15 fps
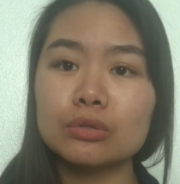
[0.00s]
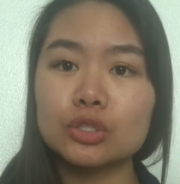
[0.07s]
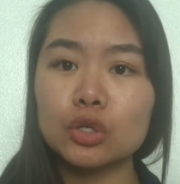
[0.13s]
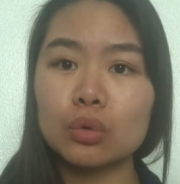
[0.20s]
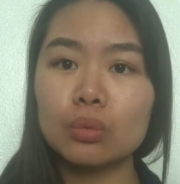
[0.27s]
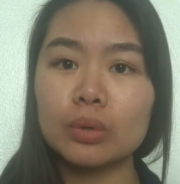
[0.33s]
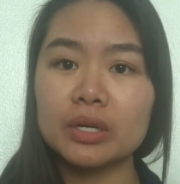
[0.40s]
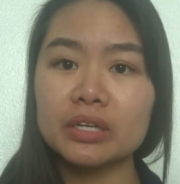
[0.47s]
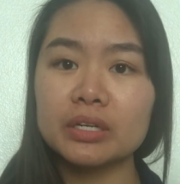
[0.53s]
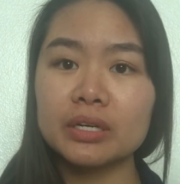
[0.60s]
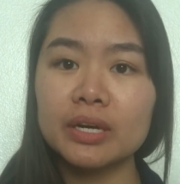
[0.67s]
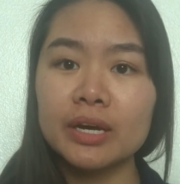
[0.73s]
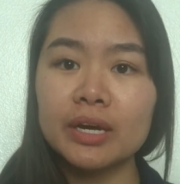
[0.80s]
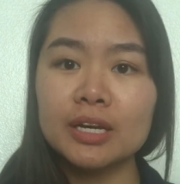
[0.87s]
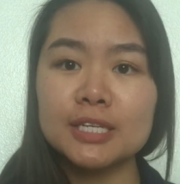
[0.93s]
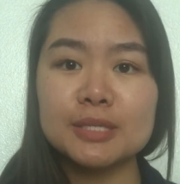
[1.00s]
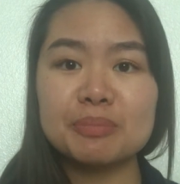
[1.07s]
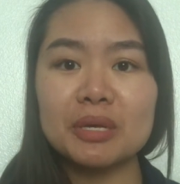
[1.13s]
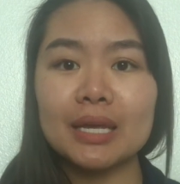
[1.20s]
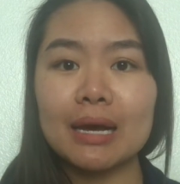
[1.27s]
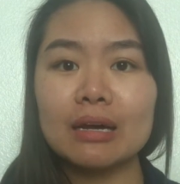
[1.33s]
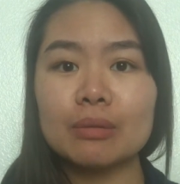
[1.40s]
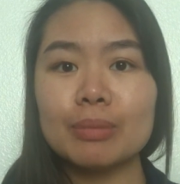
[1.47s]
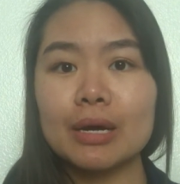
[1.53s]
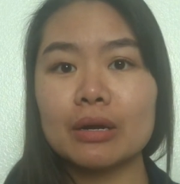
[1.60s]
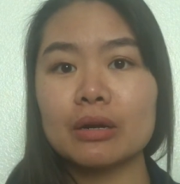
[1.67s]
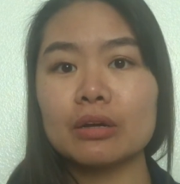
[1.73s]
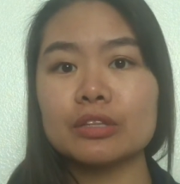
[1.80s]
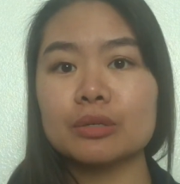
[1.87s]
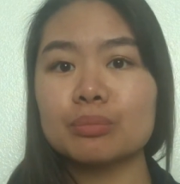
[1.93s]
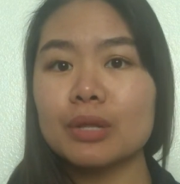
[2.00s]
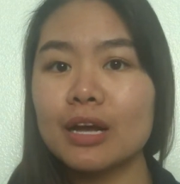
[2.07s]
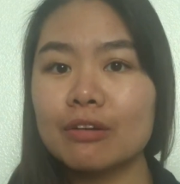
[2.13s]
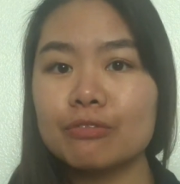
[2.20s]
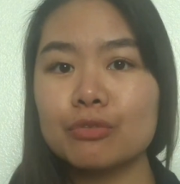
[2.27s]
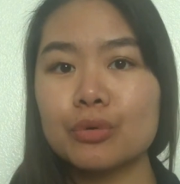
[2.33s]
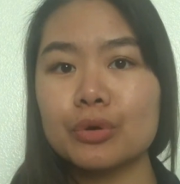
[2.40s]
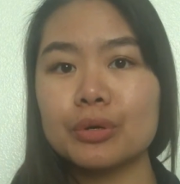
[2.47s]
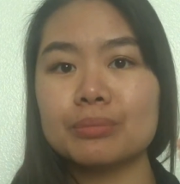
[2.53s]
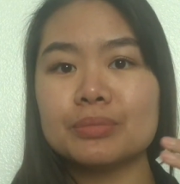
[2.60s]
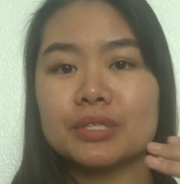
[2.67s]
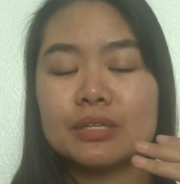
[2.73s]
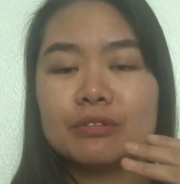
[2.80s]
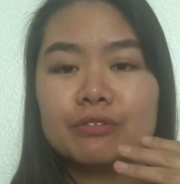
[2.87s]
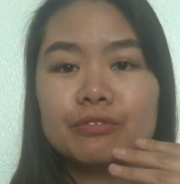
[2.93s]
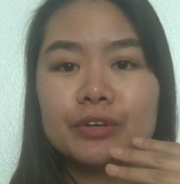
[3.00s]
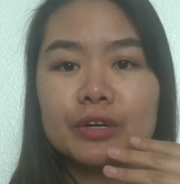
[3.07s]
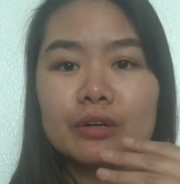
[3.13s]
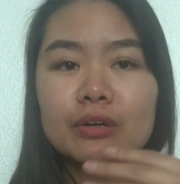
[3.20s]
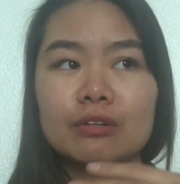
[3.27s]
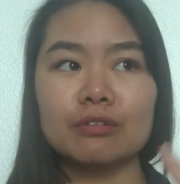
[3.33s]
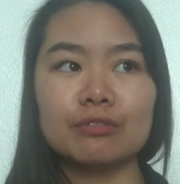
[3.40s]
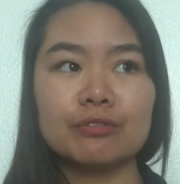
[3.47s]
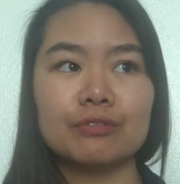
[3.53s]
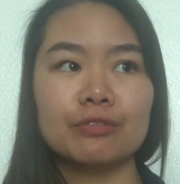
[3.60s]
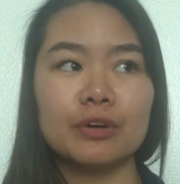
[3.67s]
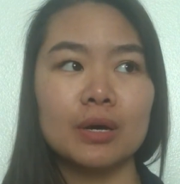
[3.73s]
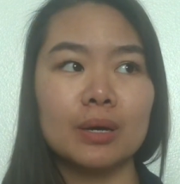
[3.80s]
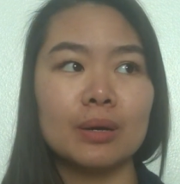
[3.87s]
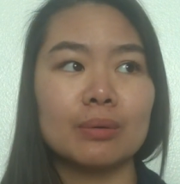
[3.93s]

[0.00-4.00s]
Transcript: don't want to speak out about it on their platforms in fear of